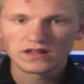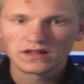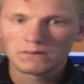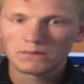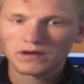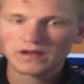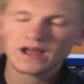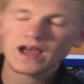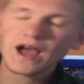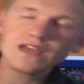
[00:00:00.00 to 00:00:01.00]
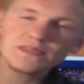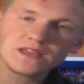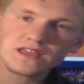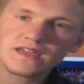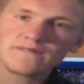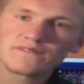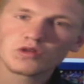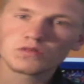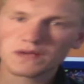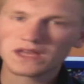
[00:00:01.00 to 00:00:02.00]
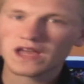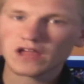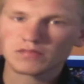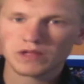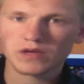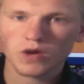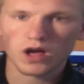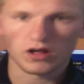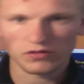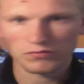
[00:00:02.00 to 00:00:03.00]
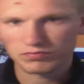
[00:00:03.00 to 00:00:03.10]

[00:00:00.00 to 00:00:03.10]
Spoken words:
But I think if those big guys play well,